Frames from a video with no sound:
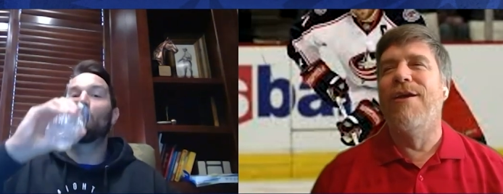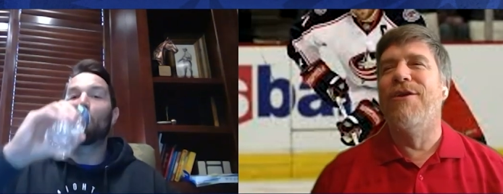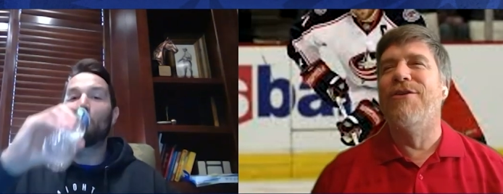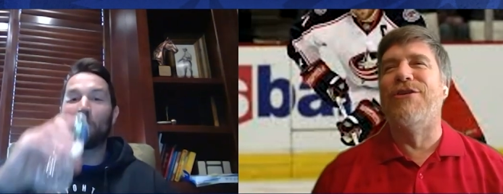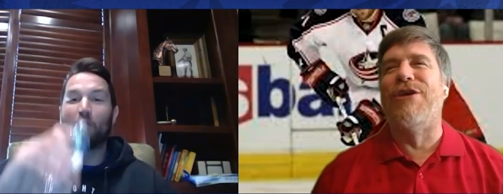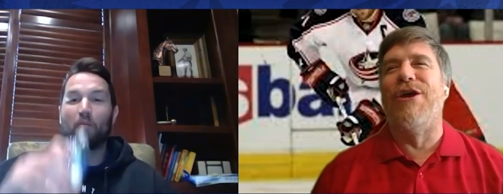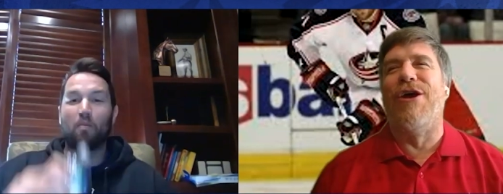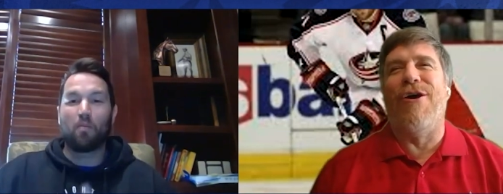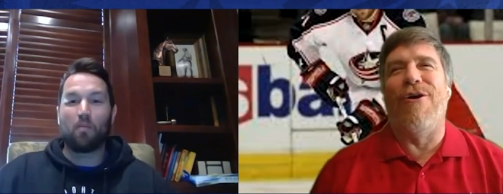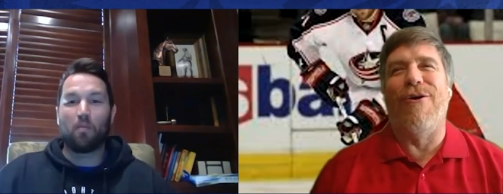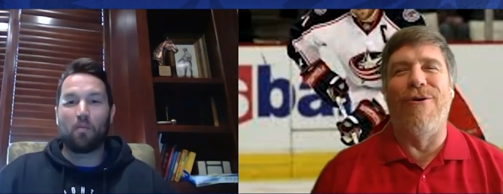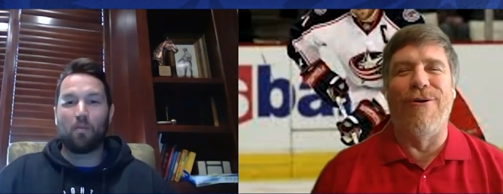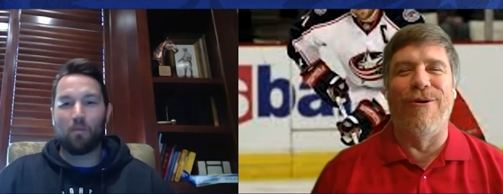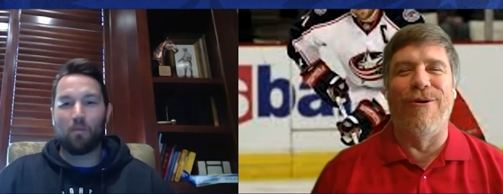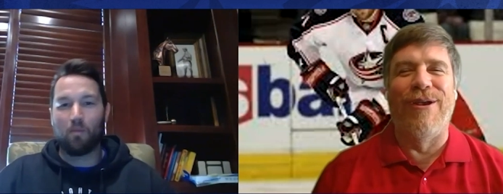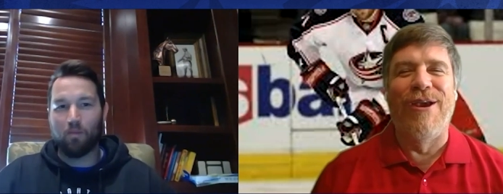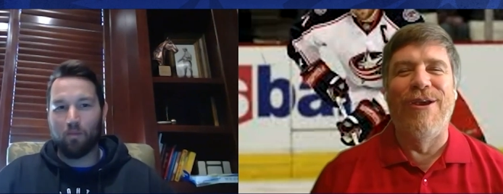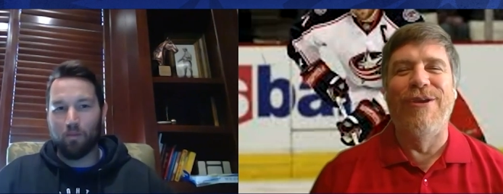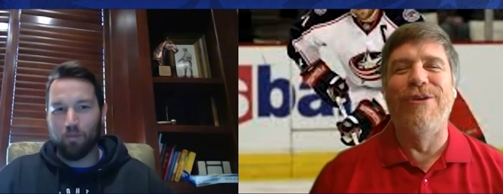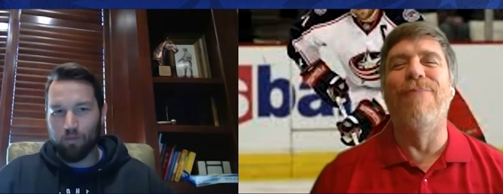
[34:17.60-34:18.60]
Speaker 1: So
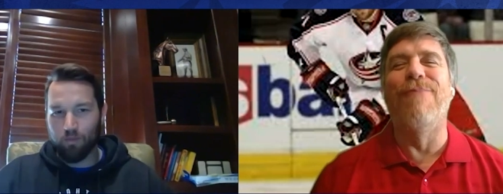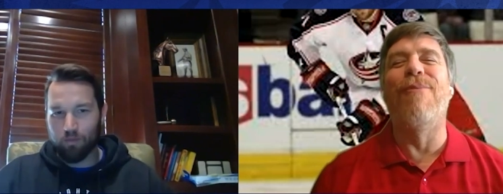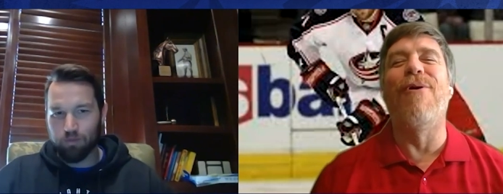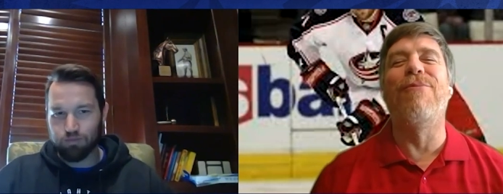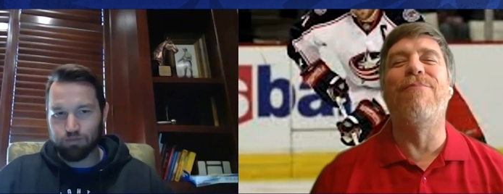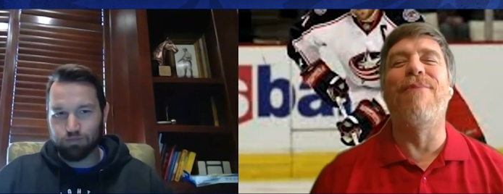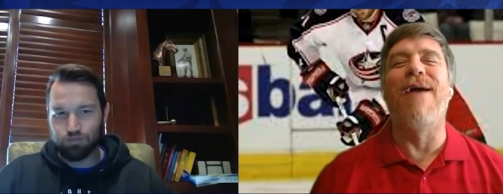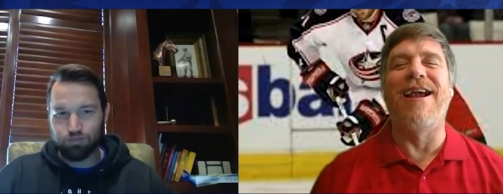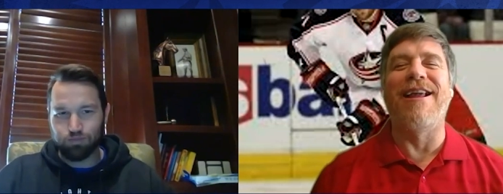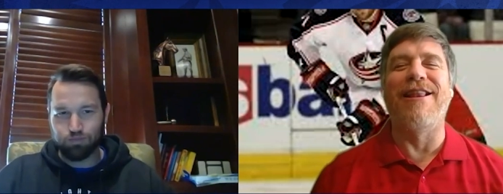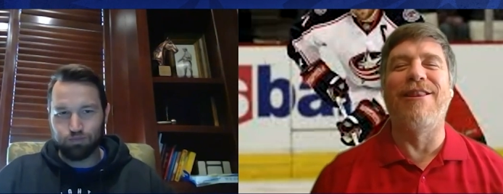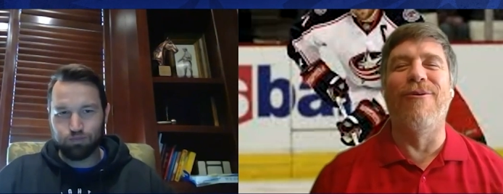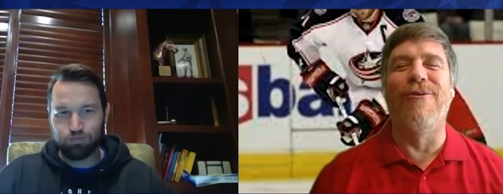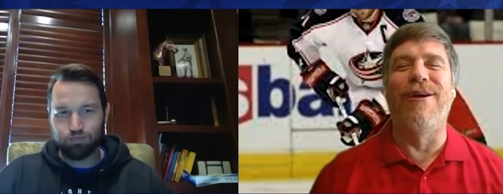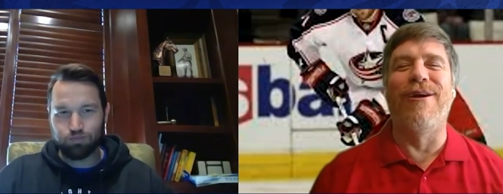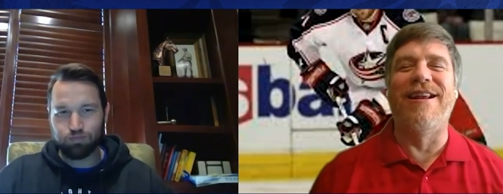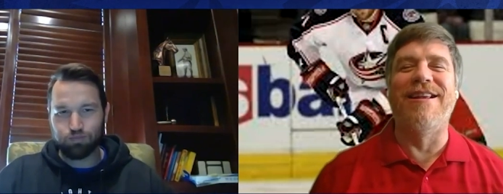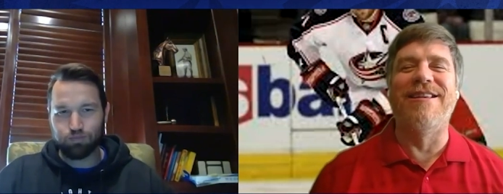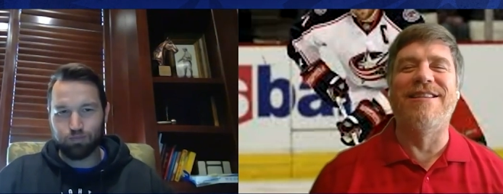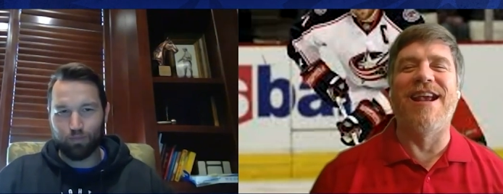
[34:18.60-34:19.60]
you're both back in the
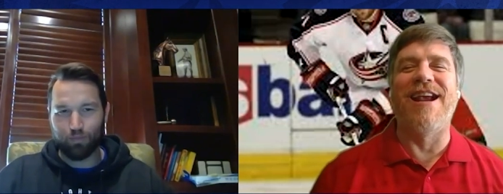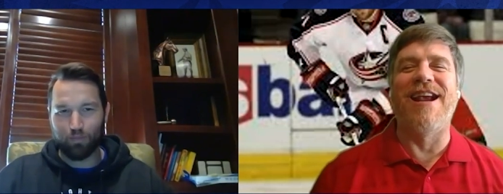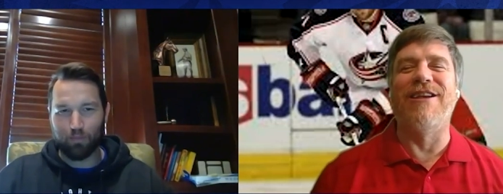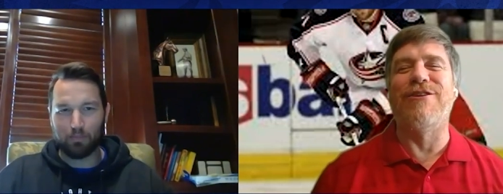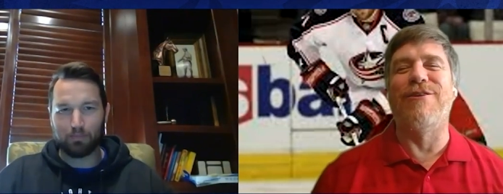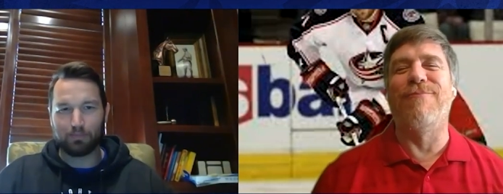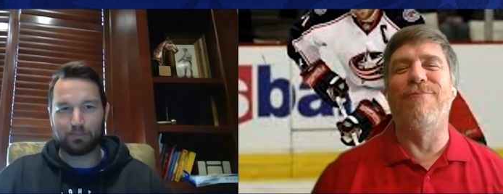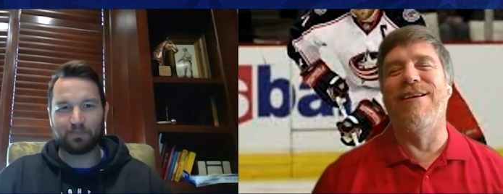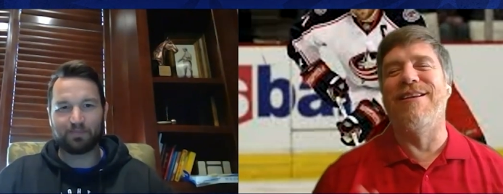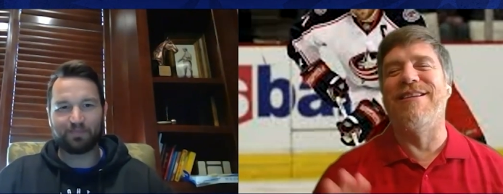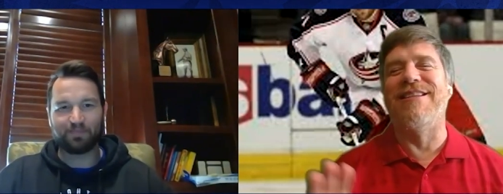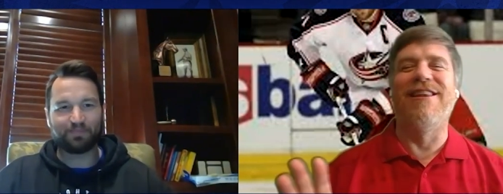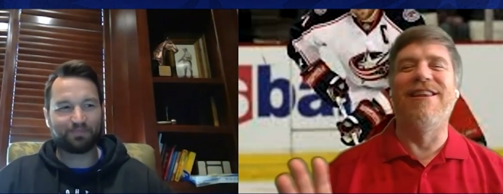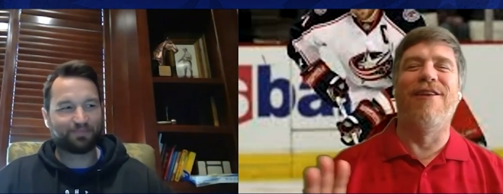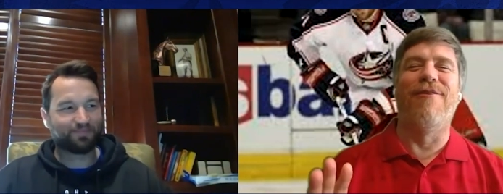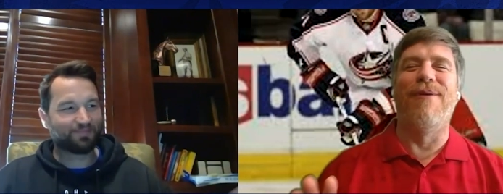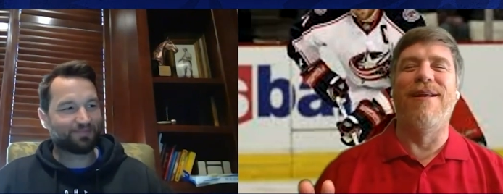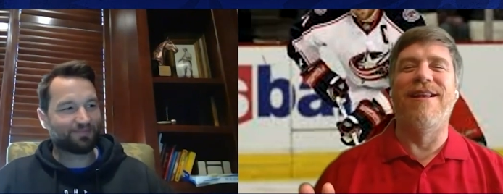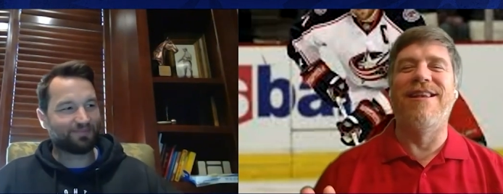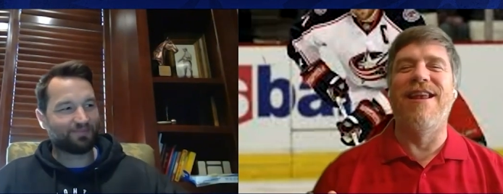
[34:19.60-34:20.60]
organization, but it's a little bit